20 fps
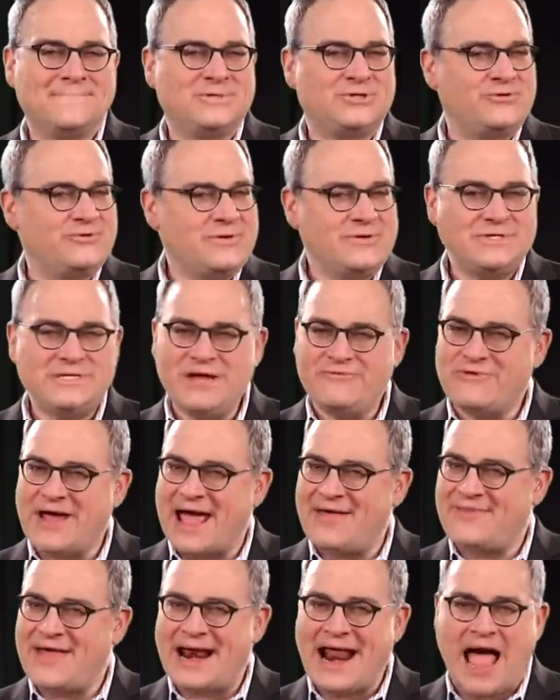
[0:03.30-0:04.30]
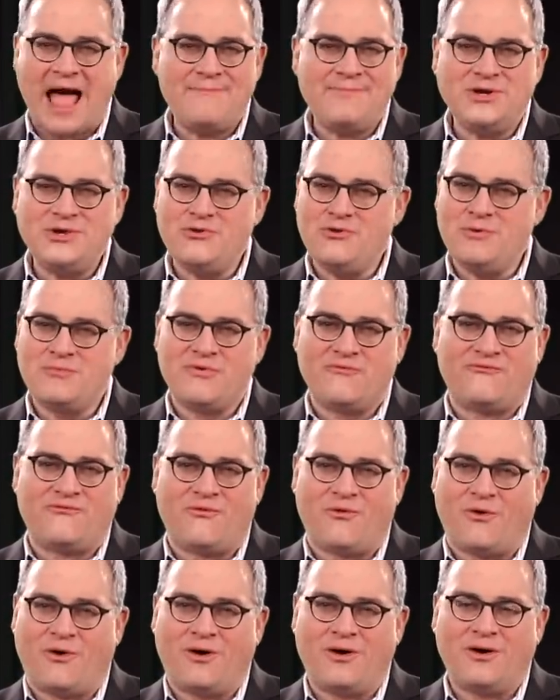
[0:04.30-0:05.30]
Trudeau's never had that happen to him
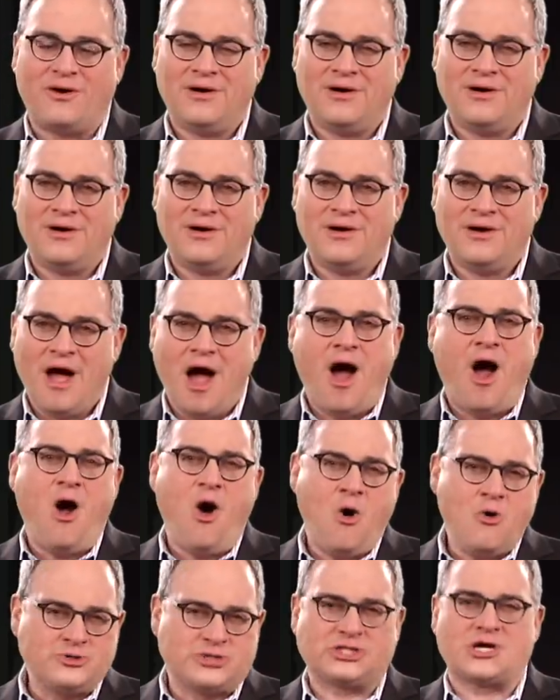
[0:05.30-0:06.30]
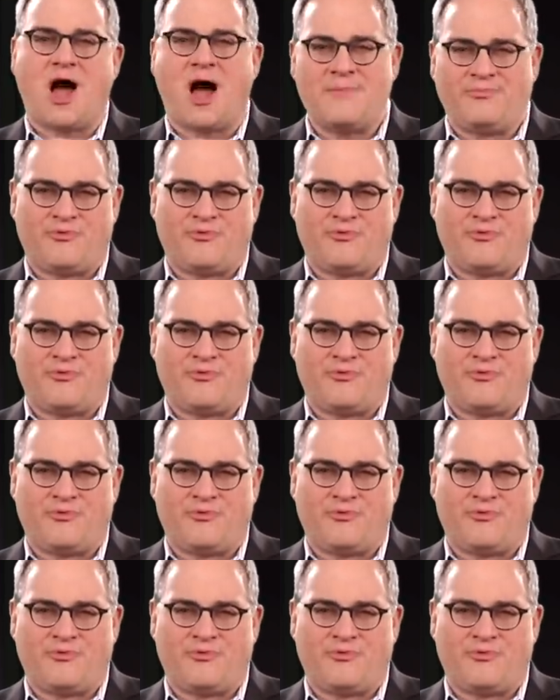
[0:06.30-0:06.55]
before. Oh, Scott